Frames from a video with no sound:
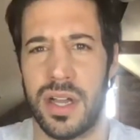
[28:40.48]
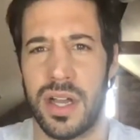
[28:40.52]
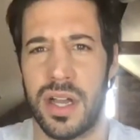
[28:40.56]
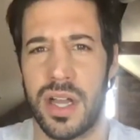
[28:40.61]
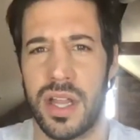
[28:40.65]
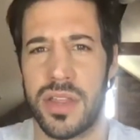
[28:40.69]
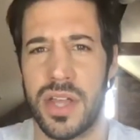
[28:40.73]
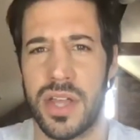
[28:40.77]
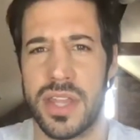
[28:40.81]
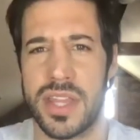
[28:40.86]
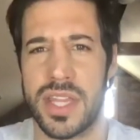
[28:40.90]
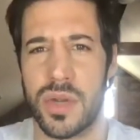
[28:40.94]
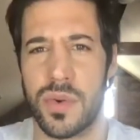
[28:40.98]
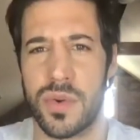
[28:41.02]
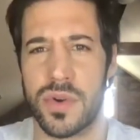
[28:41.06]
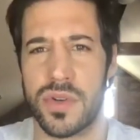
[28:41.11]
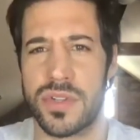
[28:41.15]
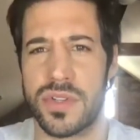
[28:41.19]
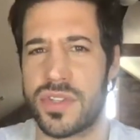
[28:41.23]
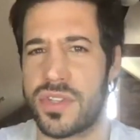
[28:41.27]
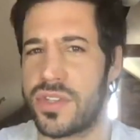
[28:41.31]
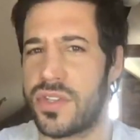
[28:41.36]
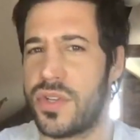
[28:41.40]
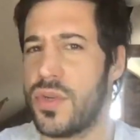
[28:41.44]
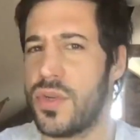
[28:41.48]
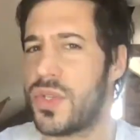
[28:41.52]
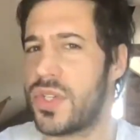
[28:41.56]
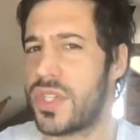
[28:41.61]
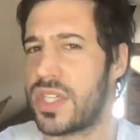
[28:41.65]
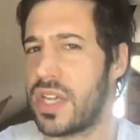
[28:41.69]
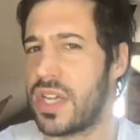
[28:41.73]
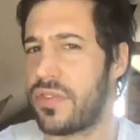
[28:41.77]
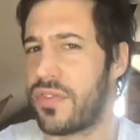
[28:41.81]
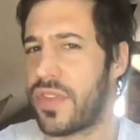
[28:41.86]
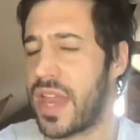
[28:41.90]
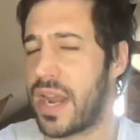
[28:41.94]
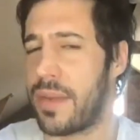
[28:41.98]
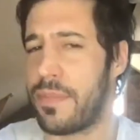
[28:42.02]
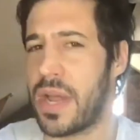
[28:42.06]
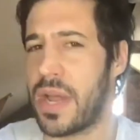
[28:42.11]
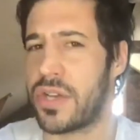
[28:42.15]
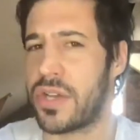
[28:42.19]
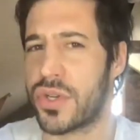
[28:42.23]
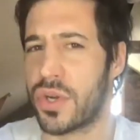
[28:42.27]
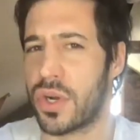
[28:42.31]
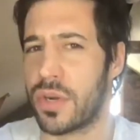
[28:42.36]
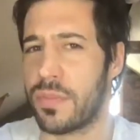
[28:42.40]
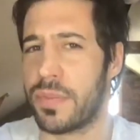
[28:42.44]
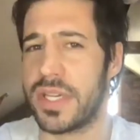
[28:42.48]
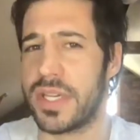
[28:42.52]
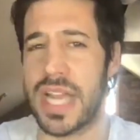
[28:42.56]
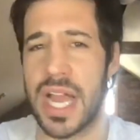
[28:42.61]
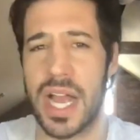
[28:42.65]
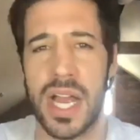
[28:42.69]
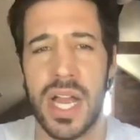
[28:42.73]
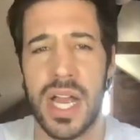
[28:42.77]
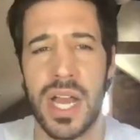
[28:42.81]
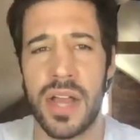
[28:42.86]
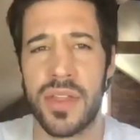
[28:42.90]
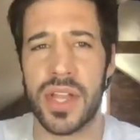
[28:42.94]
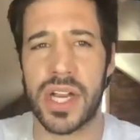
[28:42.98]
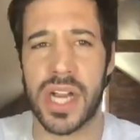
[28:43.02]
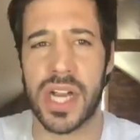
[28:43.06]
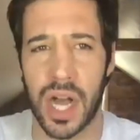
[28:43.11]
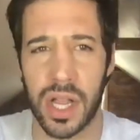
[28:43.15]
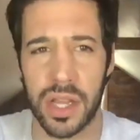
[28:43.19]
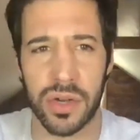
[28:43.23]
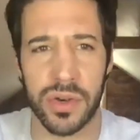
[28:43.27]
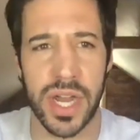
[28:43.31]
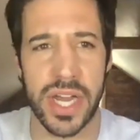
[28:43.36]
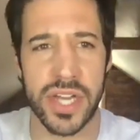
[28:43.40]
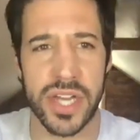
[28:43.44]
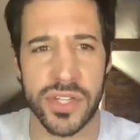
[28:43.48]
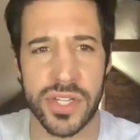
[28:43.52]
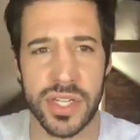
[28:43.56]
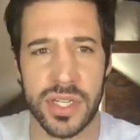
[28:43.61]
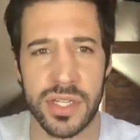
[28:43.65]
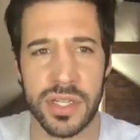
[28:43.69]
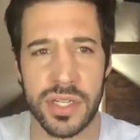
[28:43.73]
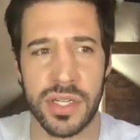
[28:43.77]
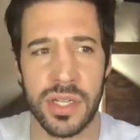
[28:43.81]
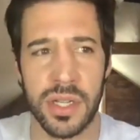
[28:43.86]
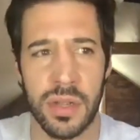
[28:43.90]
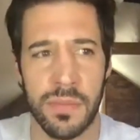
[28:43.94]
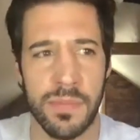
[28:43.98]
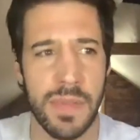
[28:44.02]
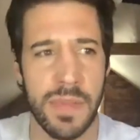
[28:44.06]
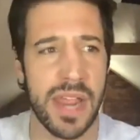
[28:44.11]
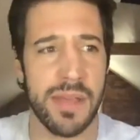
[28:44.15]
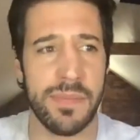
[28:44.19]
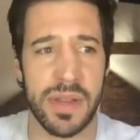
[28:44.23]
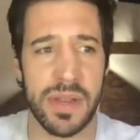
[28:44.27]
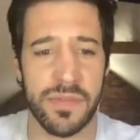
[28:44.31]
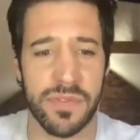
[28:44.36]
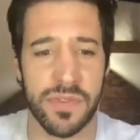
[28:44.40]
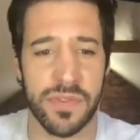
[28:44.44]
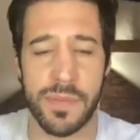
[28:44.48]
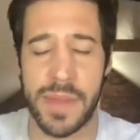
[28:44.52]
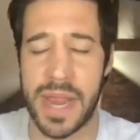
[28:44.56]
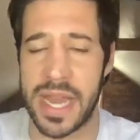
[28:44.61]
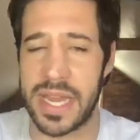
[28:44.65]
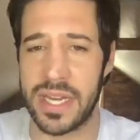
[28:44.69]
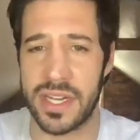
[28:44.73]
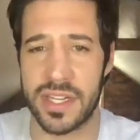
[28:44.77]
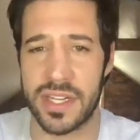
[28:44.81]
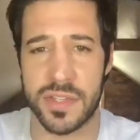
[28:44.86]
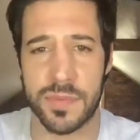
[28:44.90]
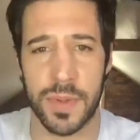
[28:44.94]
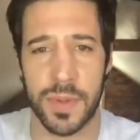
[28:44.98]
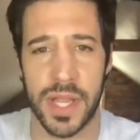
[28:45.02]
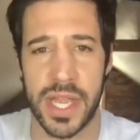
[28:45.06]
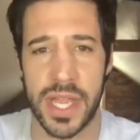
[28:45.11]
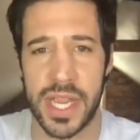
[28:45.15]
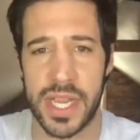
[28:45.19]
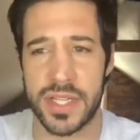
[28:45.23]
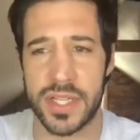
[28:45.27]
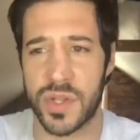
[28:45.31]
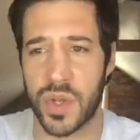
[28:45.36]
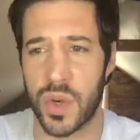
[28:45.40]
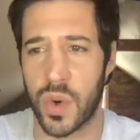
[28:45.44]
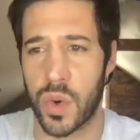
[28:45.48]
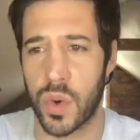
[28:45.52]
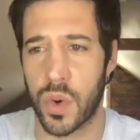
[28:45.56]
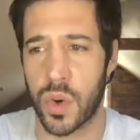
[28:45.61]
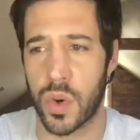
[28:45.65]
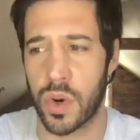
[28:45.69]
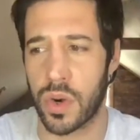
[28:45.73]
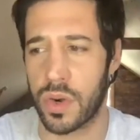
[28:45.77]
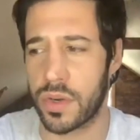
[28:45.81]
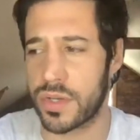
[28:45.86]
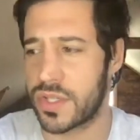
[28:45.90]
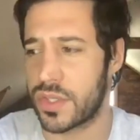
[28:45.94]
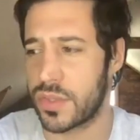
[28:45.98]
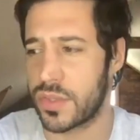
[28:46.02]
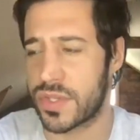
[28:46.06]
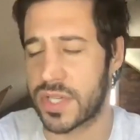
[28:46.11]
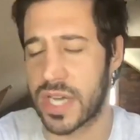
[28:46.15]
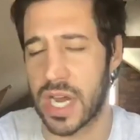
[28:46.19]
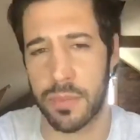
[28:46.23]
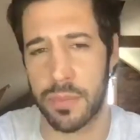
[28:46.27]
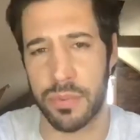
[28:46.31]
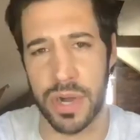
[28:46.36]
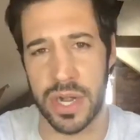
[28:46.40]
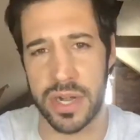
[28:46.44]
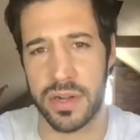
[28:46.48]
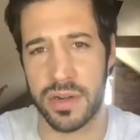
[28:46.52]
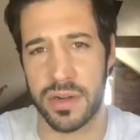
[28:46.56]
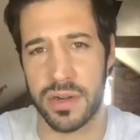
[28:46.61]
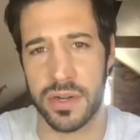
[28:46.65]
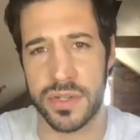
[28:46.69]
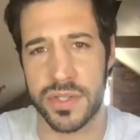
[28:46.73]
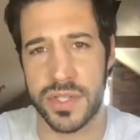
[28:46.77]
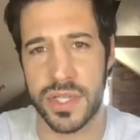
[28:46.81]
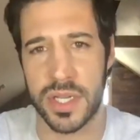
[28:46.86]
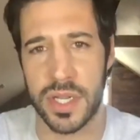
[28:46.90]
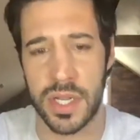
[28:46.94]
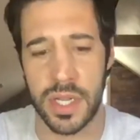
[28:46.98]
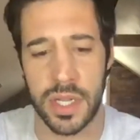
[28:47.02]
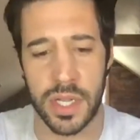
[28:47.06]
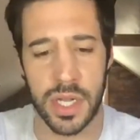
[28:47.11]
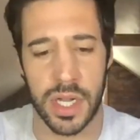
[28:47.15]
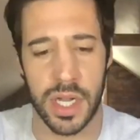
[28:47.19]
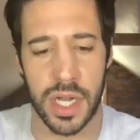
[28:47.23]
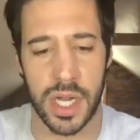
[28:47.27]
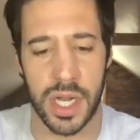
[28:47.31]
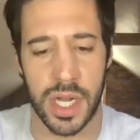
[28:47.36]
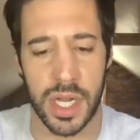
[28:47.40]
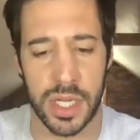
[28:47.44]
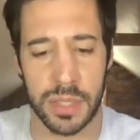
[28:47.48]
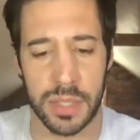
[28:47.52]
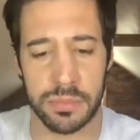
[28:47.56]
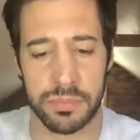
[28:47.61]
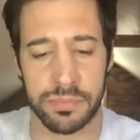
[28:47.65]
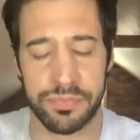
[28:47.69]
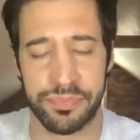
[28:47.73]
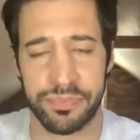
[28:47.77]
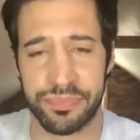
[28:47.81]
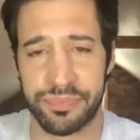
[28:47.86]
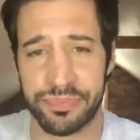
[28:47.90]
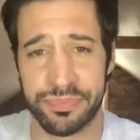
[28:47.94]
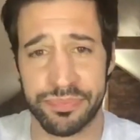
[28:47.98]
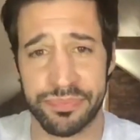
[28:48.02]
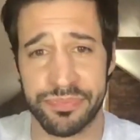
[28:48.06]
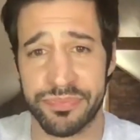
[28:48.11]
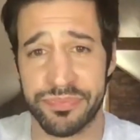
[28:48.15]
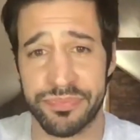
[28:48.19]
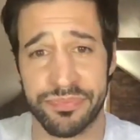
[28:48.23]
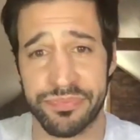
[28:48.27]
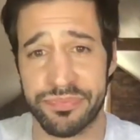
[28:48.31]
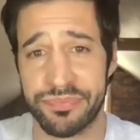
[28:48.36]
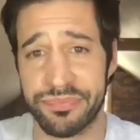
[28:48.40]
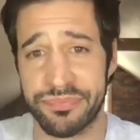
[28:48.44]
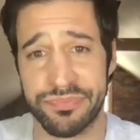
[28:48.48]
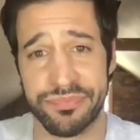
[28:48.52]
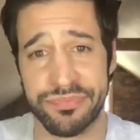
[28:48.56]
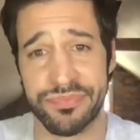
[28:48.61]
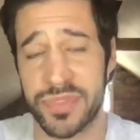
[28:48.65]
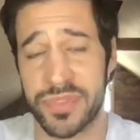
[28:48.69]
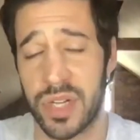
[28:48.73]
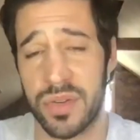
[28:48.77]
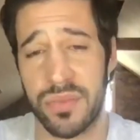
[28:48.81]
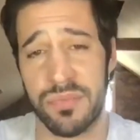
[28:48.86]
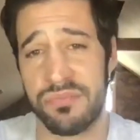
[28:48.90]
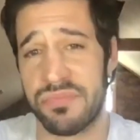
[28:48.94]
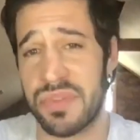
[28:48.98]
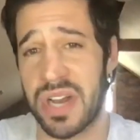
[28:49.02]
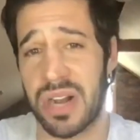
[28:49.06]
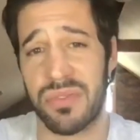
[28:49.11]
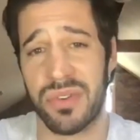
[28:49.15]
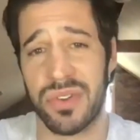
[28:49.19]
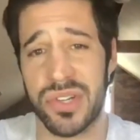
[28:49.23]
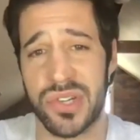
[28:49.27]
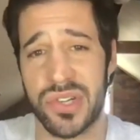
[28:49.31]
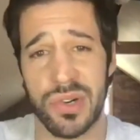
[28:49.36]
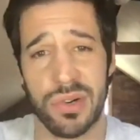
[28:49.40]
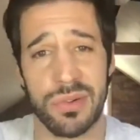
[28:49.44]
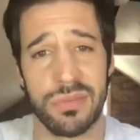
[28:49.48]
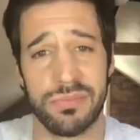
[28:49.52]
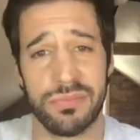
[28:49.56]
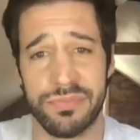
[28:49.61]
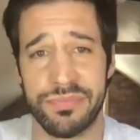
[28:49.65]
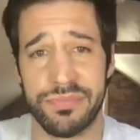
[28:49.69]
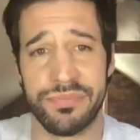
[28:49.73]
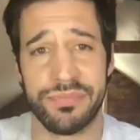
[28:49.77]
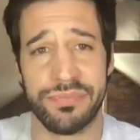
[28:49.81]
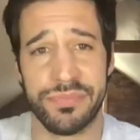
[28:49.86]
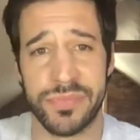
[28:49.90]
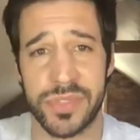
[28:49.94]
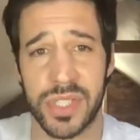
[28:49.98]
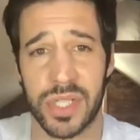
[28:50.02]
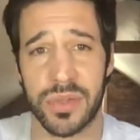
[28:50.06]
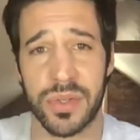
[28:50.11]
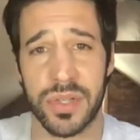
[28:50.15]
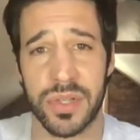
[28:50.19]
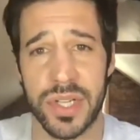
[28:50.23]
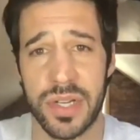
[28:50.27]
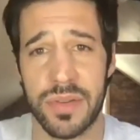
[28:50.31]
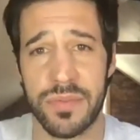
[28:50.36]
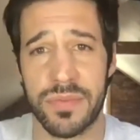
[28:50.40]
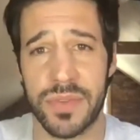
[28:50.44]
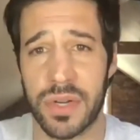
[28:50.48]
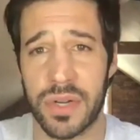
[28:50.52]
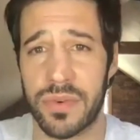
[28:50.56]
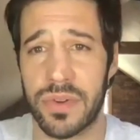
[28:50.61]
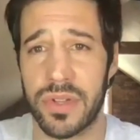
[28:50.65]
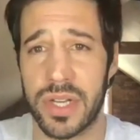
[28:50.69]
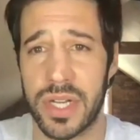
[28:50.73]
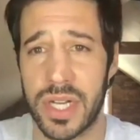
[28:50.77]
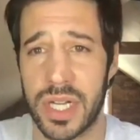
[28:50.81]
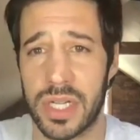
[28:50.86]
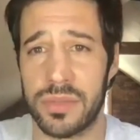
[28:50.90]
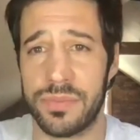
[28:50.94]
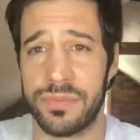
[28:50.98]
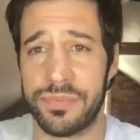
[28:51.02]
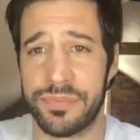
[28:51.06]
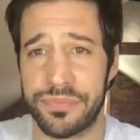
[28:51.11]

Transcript: I thought they were too stiff for that. I'm not sure, but yeah, the coloration may have been for mating displays or to scare predators. Um, not really sure. Don't really don't really know.